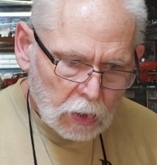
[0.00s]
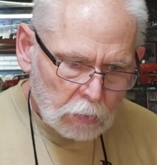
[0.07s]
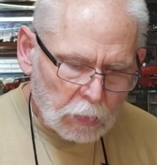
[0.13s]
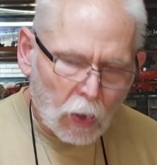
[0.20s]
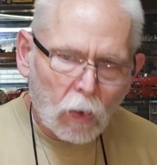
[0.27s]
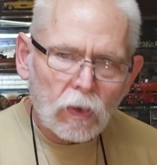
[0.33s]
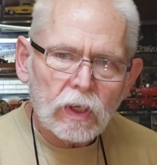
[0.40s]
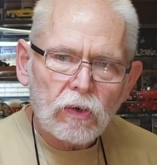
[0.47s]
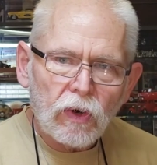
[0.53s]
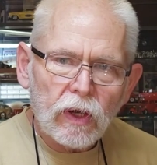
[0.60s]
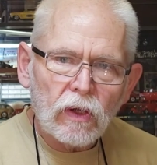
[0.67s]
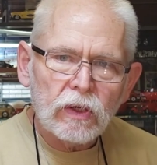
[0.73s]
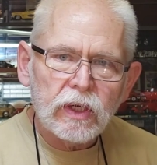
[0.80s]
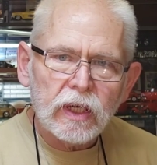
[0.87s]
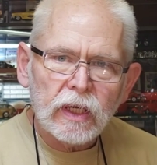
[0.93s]
Holy
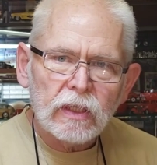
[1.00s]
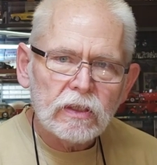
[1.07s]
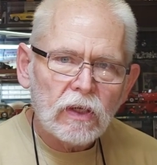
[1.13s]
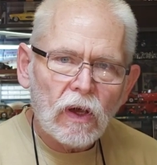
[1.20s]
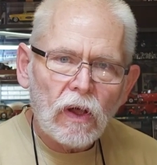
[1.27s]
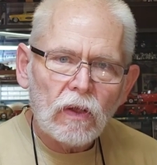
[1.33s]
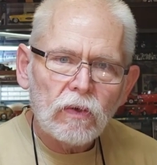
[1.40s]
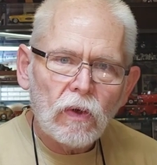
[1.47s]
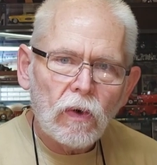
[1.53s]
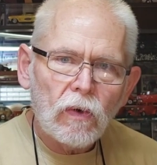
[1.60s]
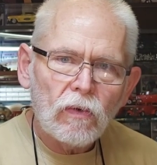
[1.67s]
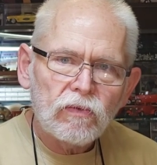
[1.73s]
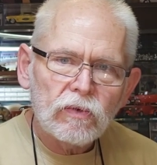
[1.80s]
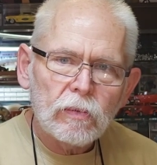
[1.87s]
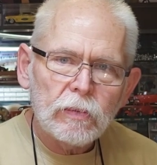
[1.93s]
Grail kit, y'all
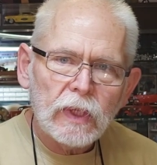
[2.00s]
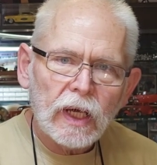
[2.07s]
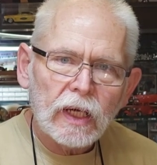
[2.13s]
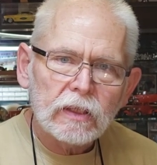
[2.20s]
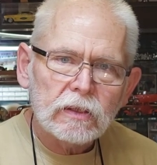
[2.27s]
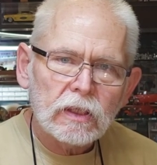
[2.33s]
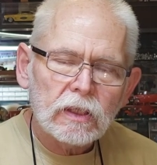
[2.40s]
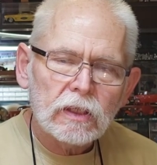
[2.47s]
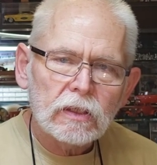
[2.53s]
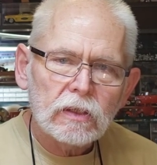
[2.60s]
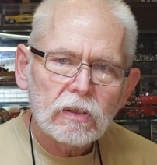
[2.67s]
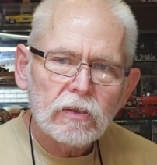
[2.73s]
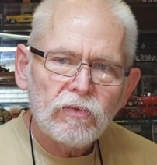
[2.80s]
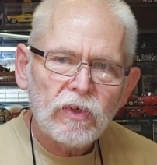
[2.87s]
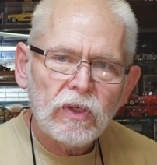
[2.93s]
know from that
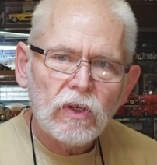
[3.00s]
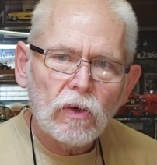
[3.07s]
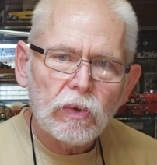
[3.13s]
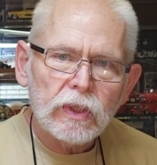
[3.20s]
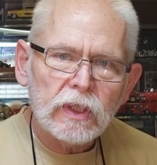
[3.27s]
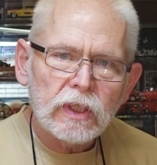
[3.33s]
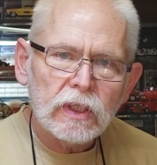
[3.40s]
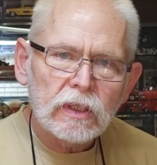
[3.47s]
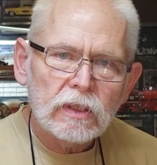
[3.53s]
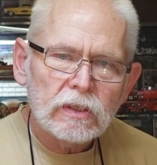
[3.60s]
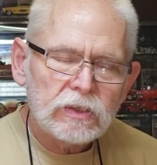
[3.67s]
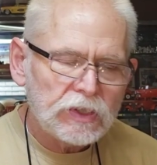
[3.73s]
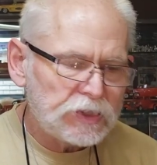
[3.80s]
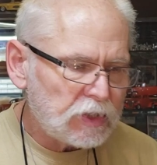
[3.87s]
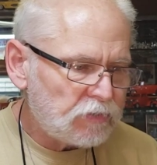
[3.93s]
video we did,
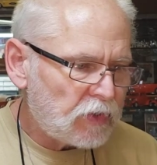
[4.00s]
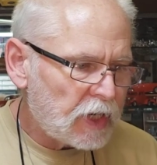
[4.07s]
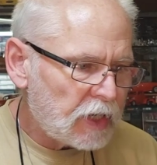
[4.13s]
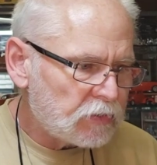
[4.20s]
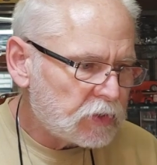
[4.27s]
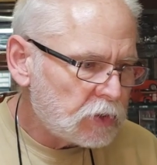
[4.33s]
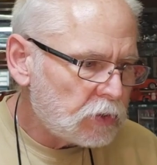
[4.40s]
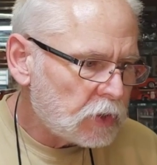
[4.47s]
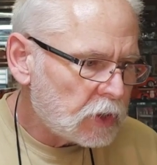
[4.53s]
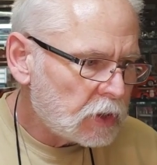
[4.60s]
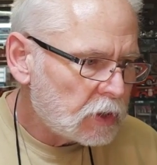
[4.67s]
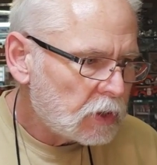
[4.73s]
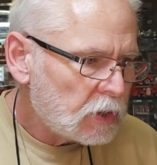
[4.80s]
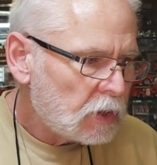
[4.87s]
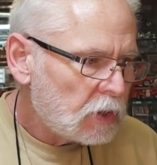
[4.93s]
65 CUDA,
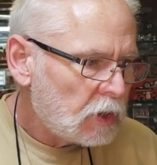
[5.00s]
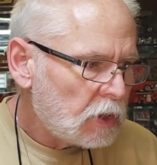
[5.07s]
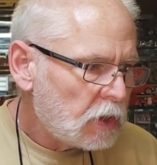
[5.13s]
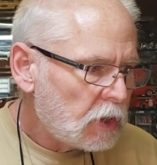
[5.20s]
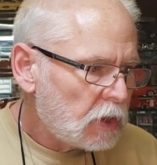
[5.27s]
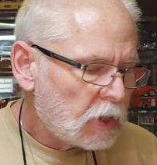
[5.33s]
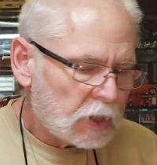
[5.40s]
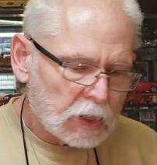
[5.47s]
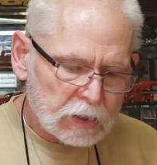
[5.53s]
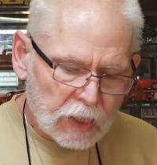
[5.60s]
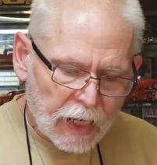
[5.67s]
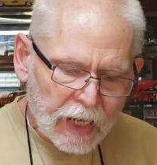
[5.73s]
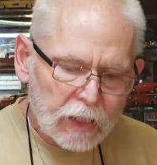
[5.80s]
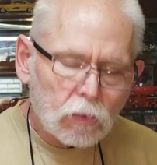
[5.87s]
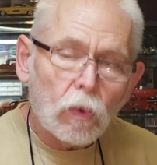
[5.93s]
because I
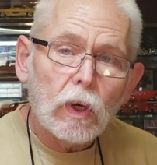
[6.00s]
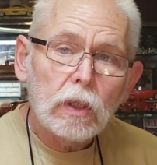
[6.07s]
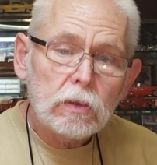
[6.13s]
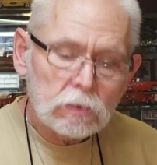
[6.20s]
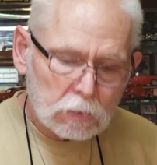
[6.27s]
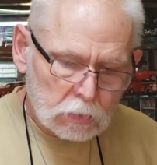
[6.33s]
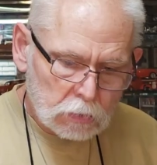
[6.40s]
had one.